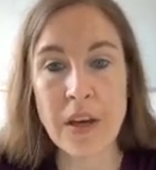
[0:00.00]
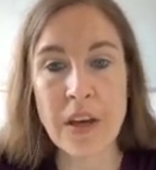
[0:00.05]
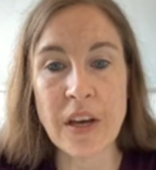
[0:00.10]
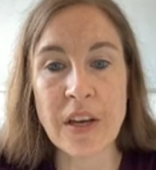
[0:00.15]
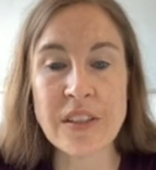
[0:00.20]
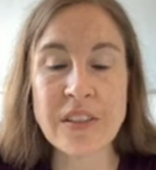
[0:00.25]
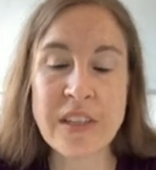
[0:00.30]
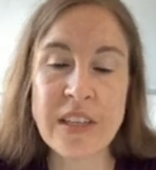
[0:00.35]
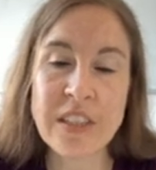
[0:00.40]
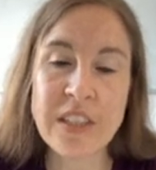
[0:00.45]

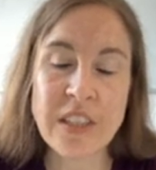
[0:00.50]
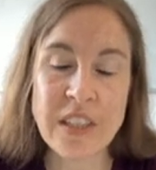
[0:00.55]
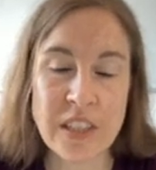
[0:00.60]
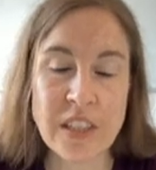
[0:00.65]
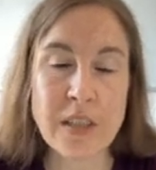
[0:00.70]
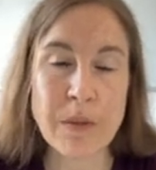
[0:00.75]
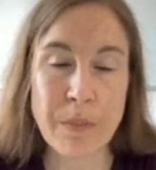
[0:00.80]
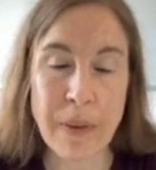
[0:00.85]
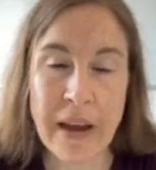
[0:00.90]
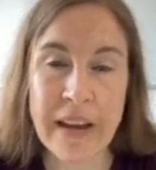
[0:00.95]
Essentially, it's a
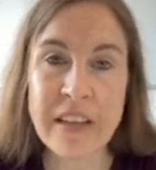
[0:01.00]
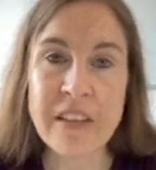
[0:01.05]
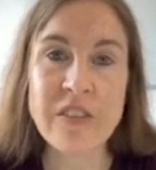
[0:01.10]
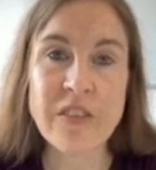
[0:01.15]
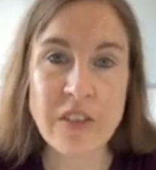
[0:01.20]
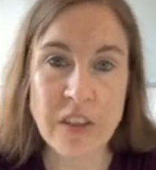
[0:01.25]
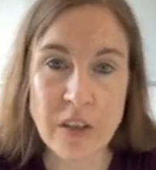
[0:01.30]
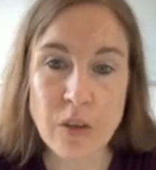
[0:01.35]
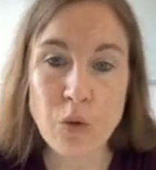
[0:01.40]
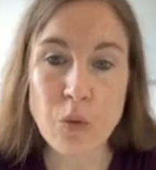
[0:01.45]
pain
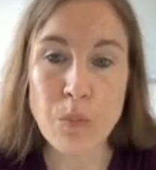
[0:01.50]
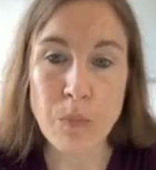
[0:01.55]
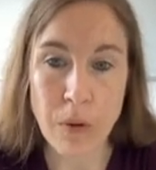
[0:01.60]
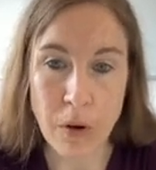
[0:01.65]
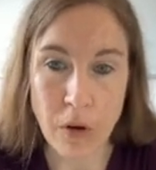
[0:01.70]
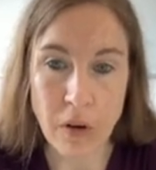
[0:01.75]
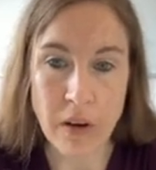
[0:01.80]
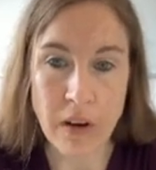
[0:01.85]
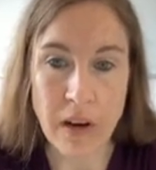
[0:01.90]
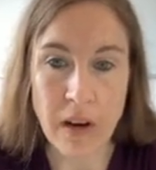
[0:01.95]
signal
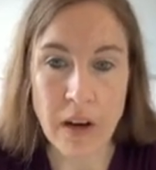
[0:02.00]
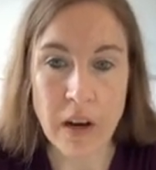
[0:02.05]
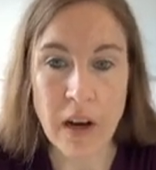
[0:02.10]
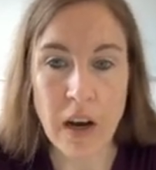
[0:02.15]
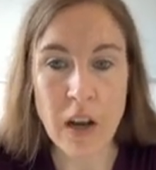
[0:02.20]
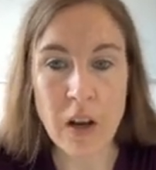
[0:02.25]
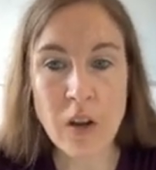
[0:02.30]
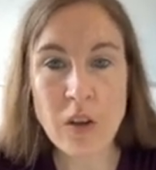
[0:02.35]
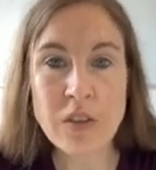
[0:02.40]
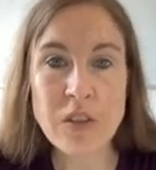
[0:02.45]
blocker. A
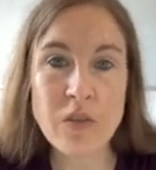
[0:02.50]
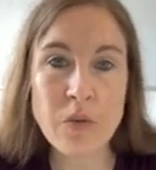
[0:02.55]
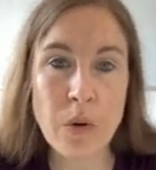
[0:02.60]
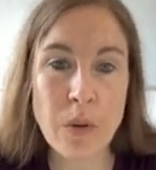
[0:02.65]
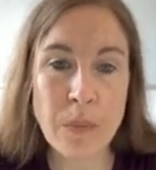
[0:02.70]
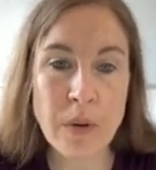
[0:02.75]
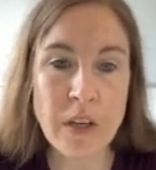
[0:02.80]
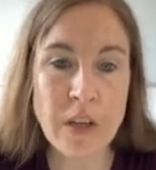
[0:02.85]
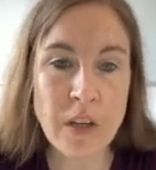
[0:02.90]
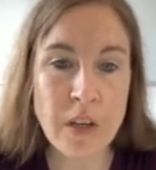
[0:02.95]
lot of
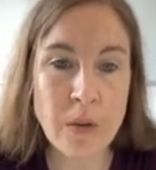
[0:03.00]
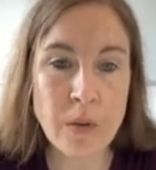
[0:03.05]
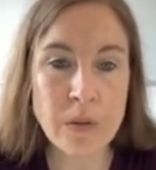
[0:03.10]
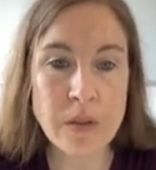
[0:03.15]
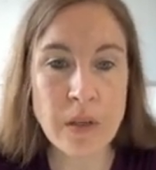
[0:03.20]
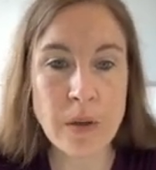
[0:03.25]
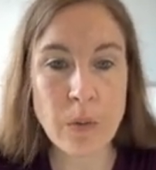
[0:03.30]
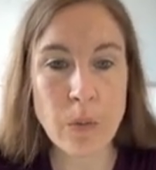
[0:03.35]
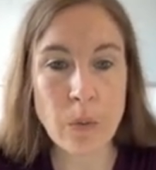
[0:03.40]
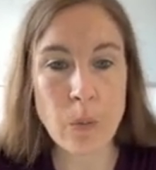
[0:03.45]
women use
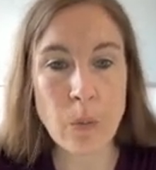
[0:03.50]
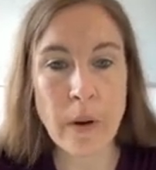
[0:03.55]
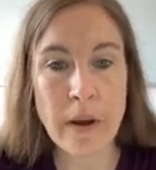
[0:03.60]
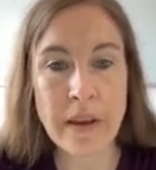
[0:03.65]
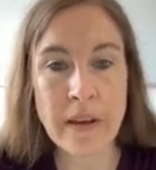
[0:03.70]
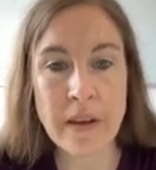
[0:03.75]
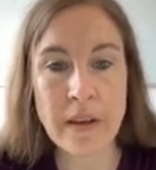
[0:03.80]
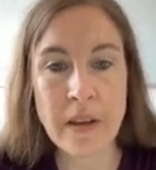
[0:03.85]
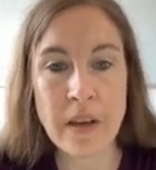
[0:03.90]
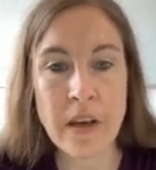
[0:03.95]
it
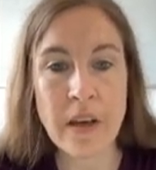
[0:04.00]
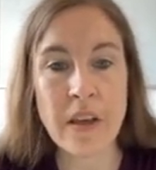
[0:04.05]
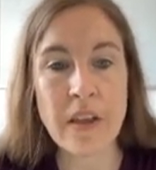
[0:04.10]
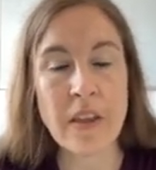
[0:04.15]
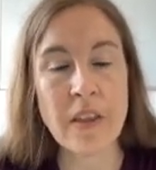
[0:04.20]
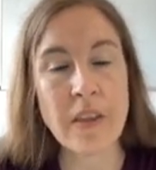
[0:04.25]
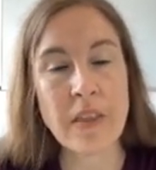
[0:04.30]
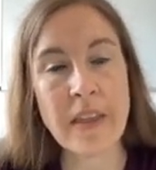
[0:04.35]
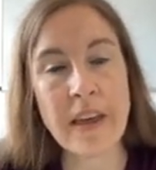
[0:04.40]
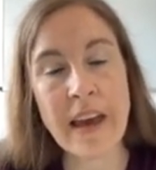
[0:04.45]
when
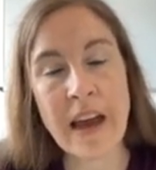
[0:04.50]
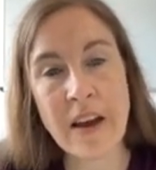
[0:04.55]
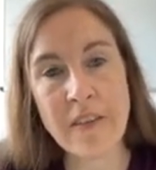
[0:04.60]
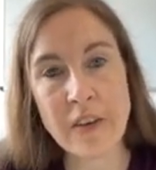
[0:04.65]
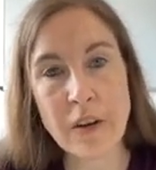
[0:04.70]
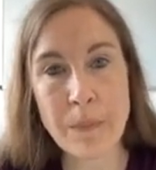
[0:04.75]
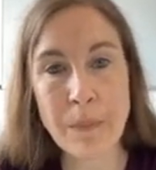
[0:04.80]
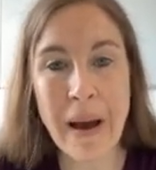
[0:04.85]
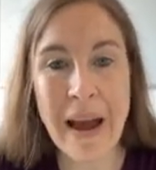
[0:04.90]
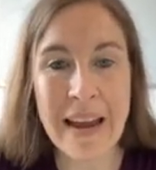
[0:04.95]
they're having a
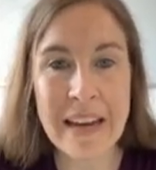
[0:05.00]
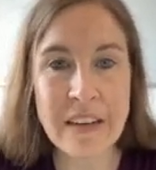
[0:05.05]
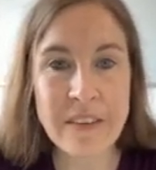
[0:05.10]
pain